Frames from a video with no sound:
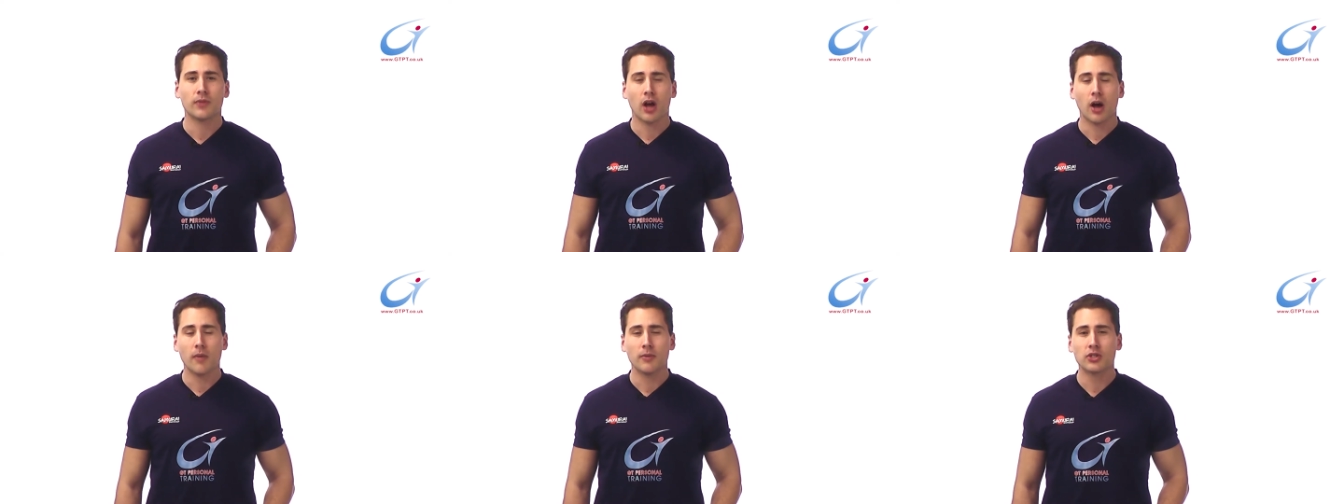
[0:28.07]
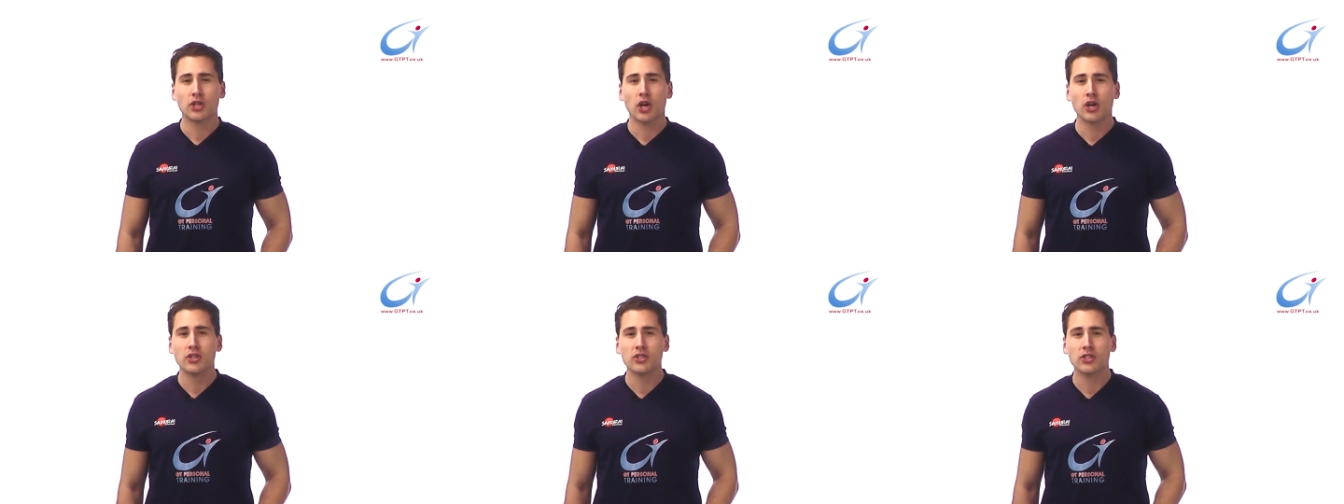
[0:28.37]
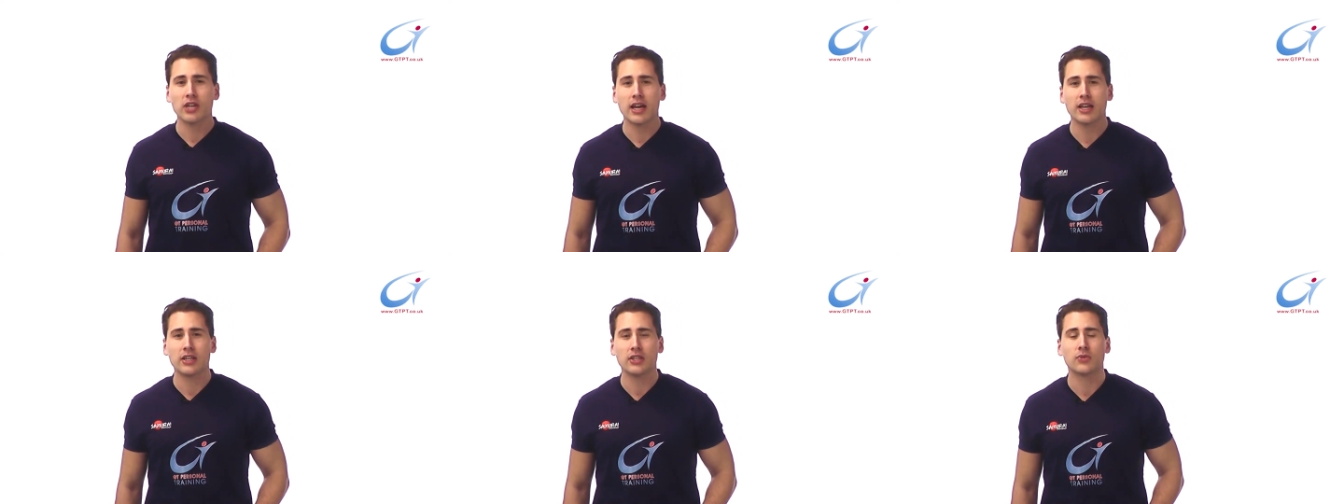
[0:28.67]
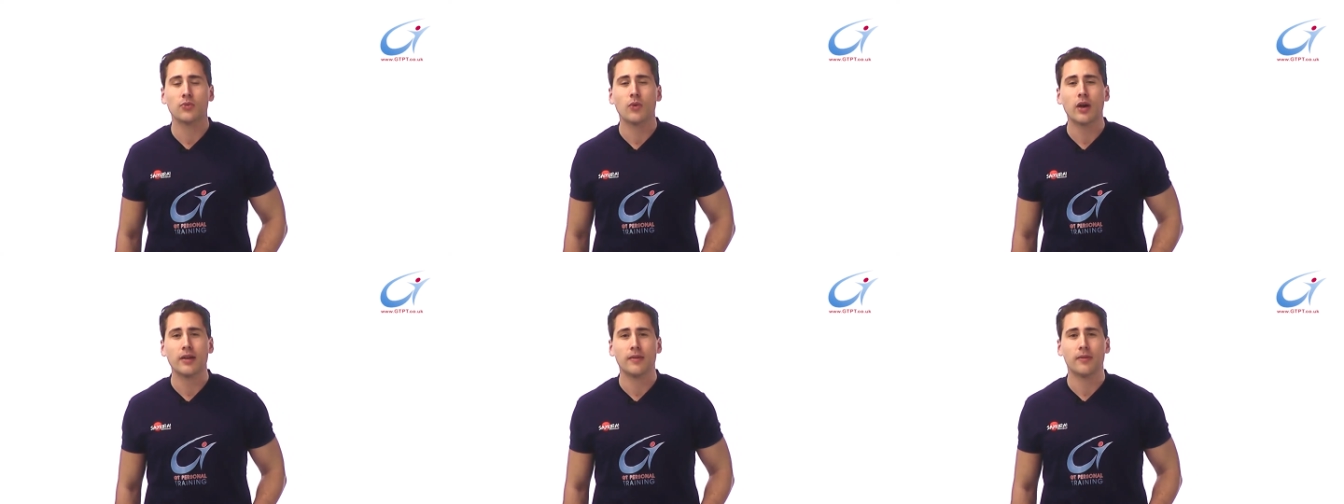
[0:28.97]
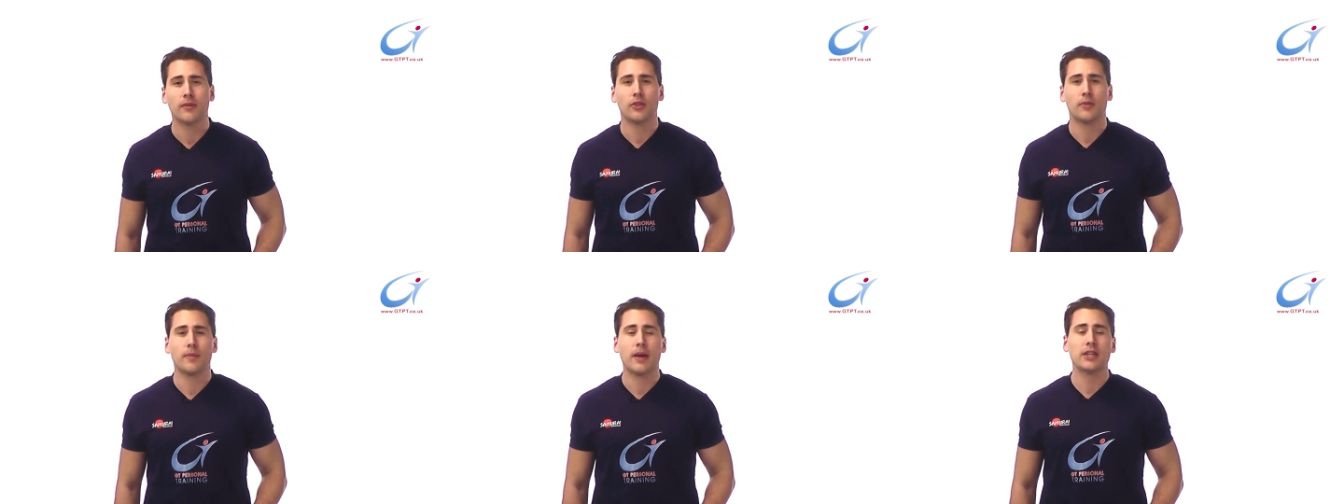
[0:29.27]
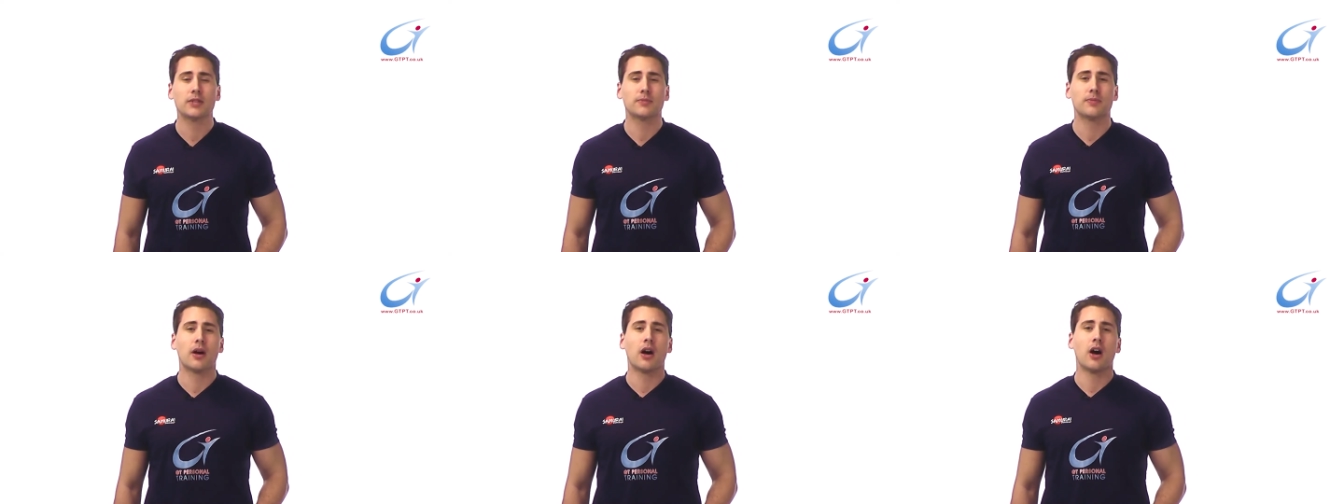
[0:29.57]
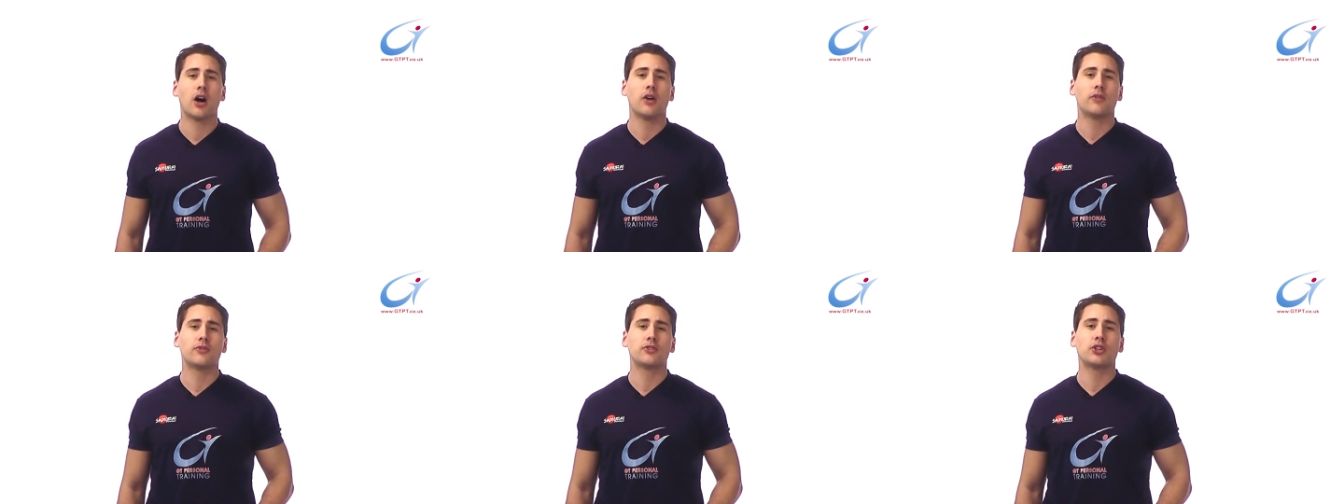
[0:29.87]
I'm associated with the best
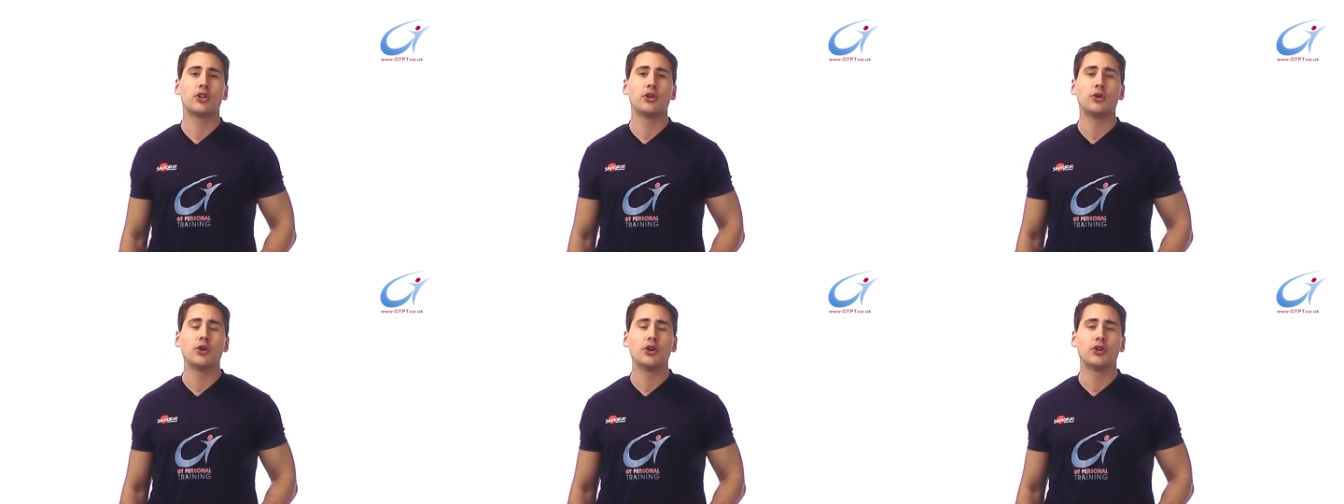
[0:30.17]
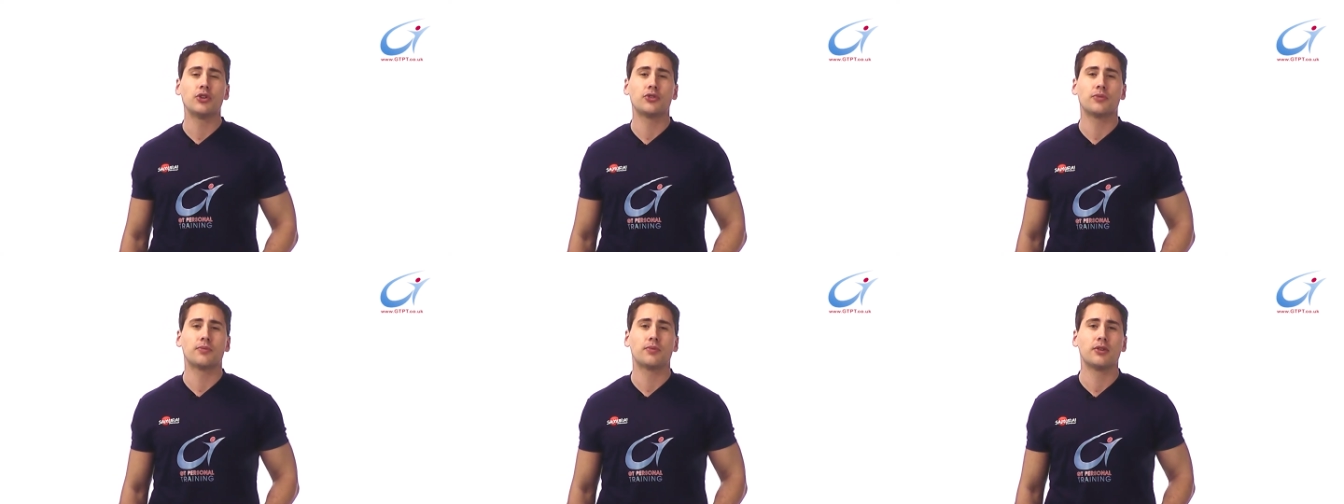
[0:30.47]
part of 200